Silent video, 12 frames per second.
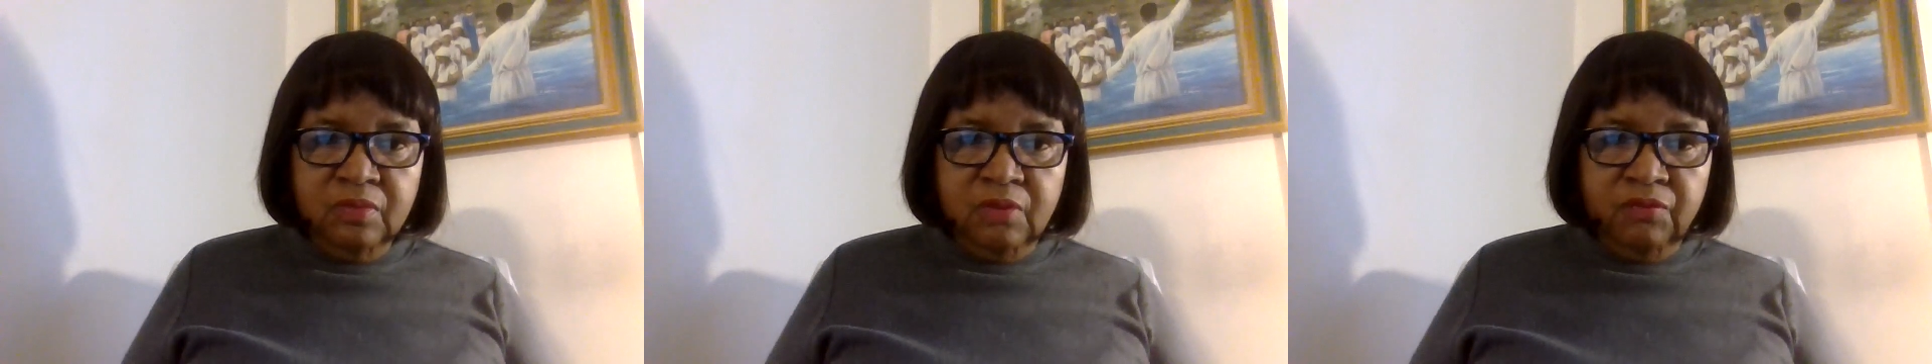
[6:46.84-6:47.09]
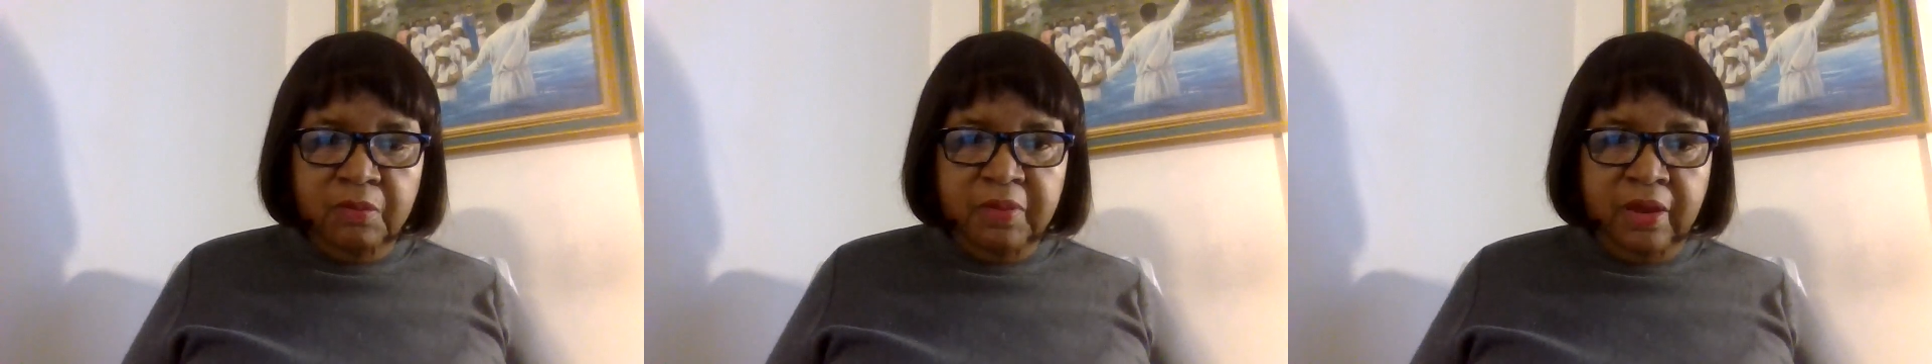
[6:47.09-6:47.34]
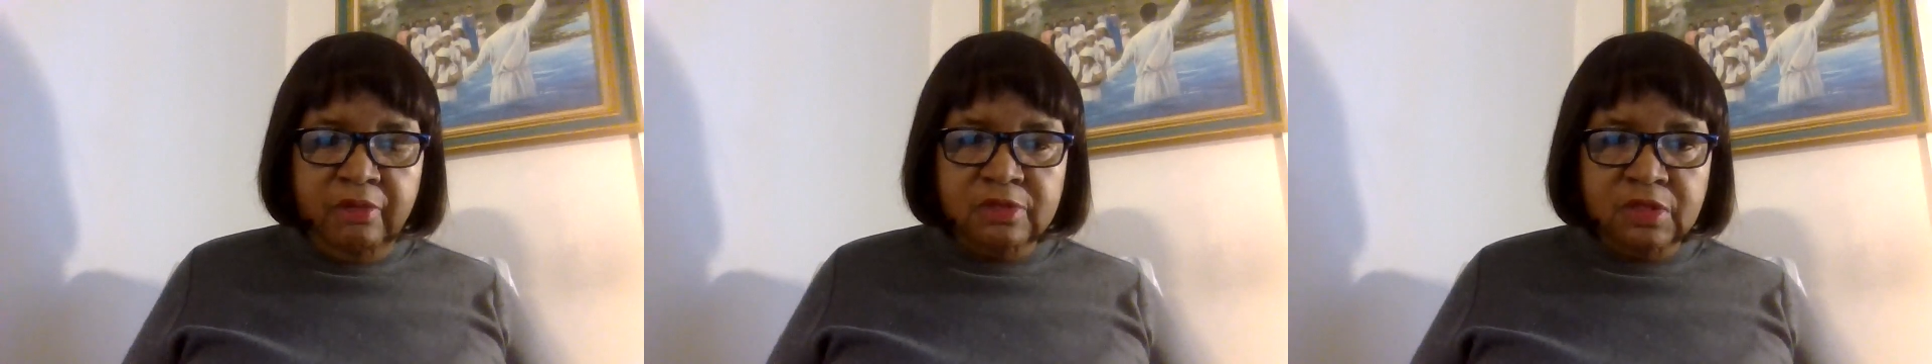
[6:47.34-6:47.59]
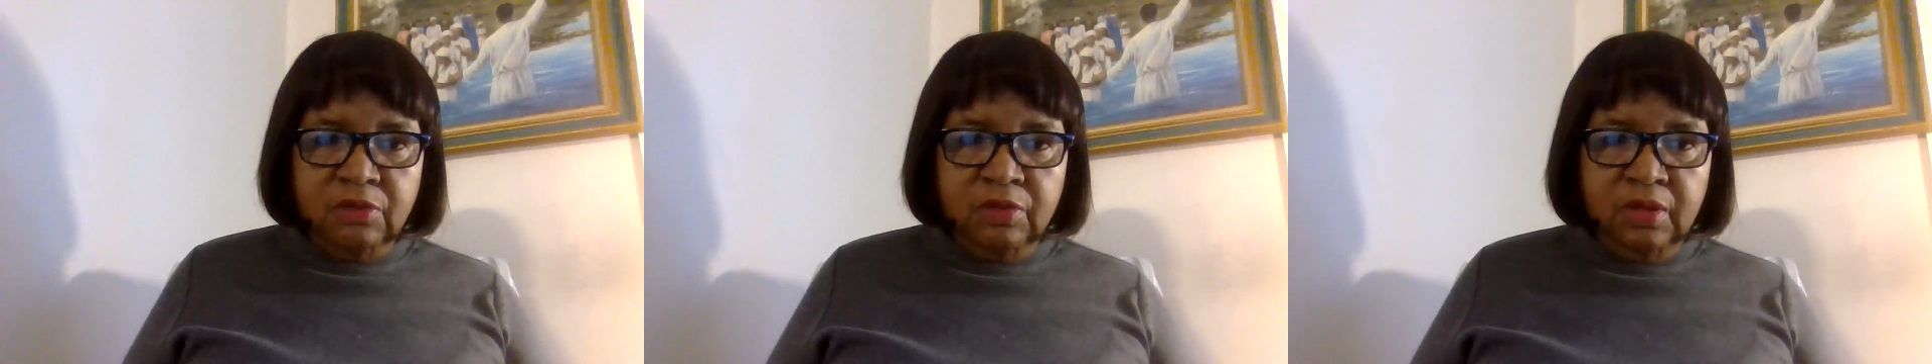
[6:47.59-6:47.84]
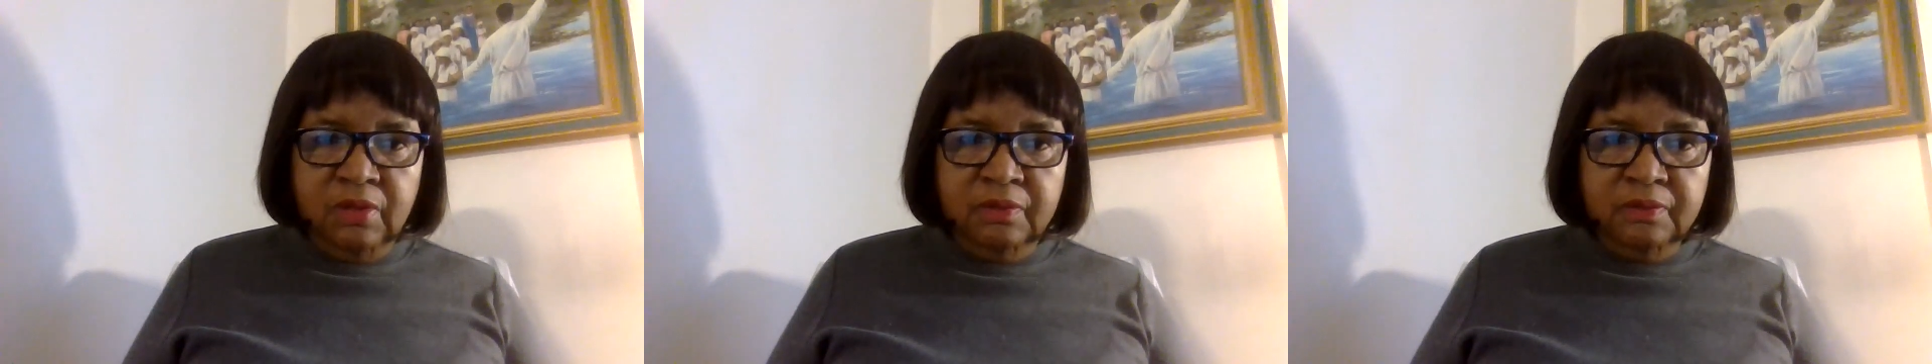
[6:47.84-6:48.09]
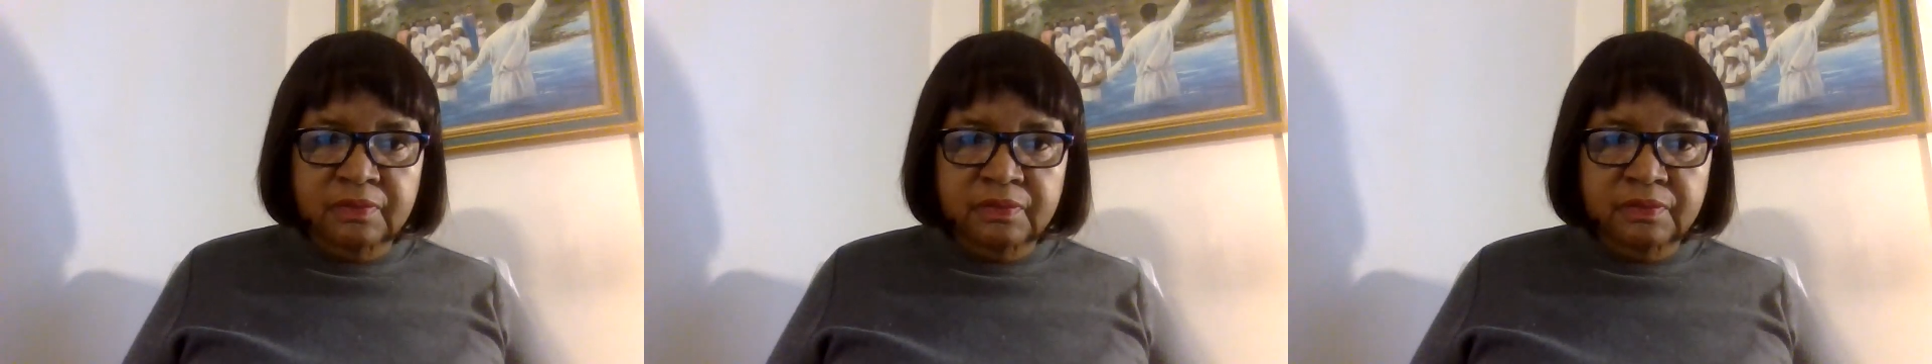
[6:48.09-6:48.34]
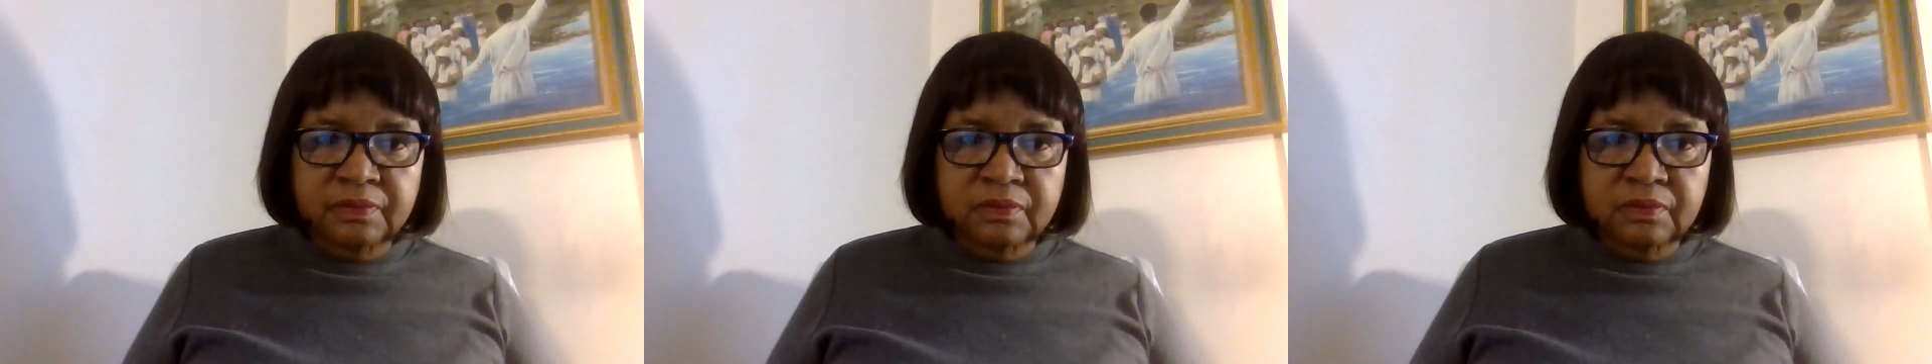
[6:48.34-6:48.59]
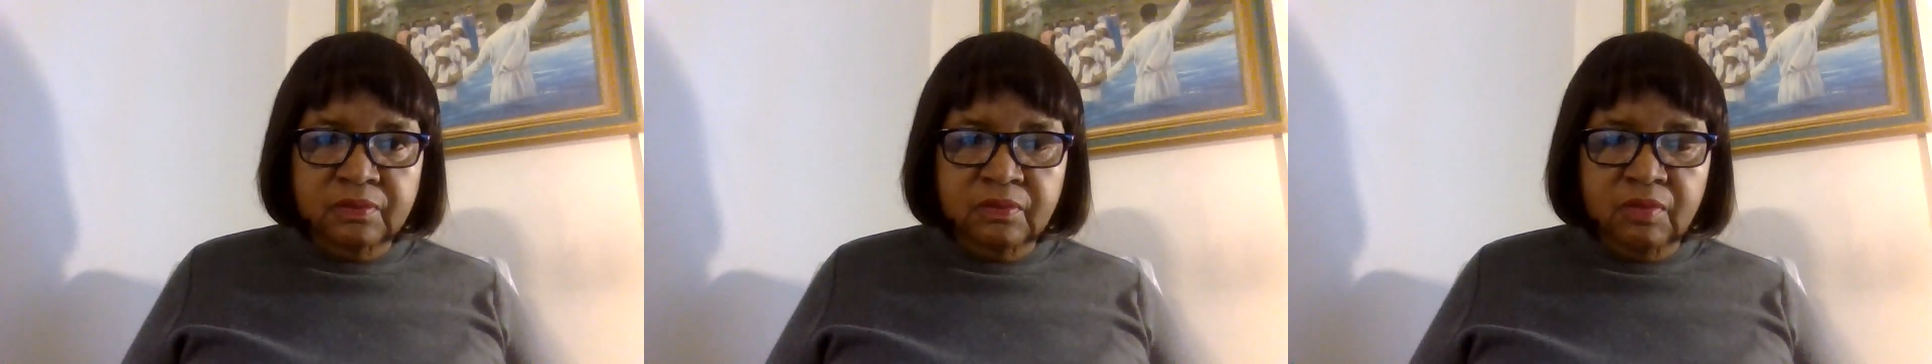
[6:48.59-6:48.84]
from Arizona.
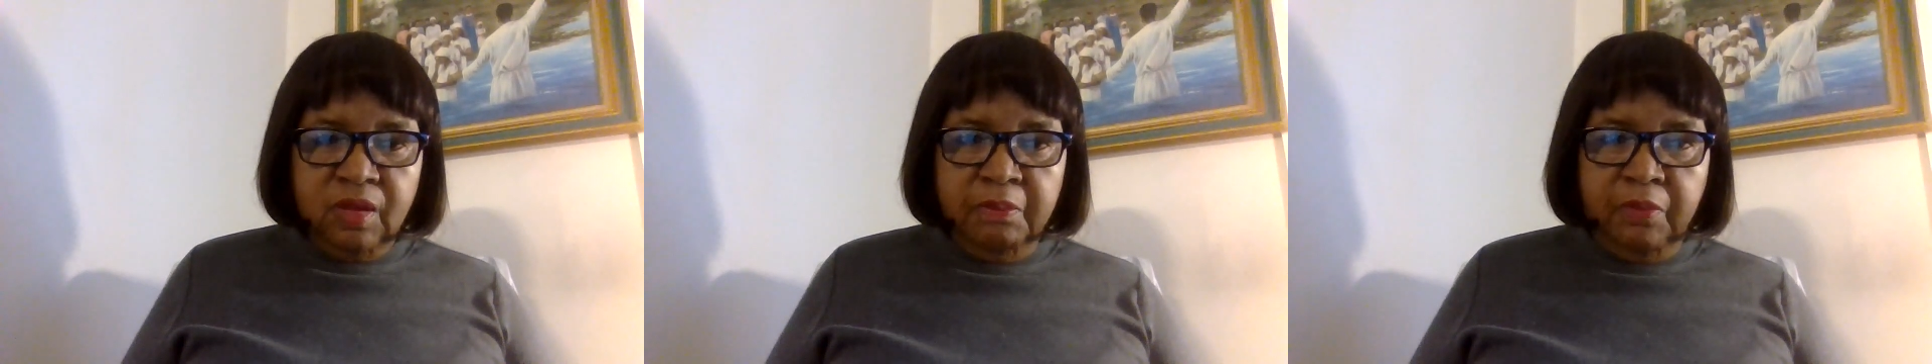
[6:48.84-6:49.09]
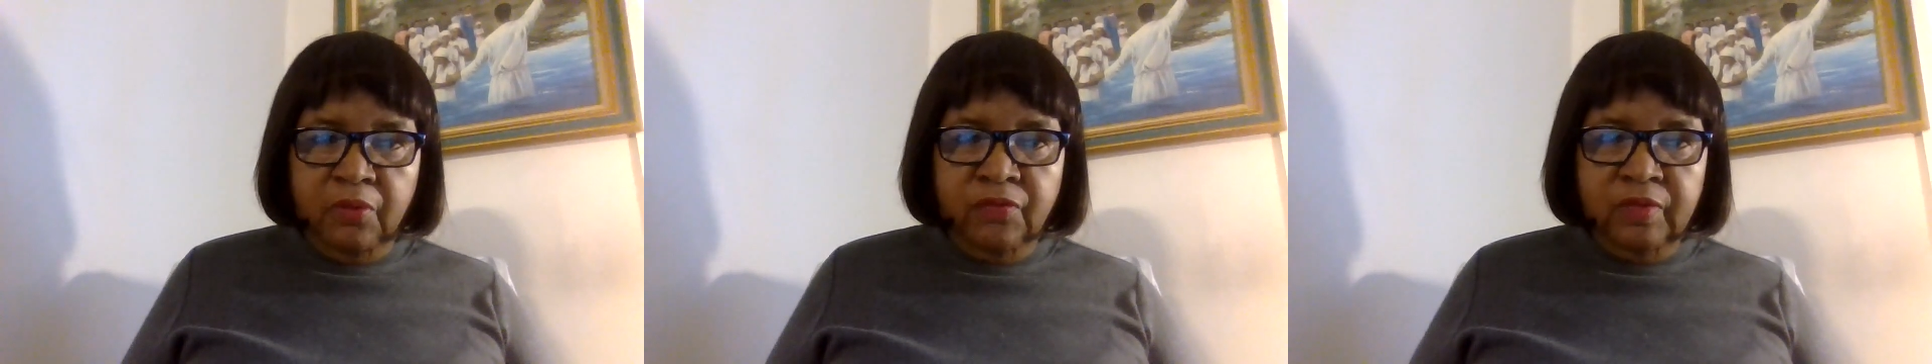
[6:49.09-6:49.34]
And both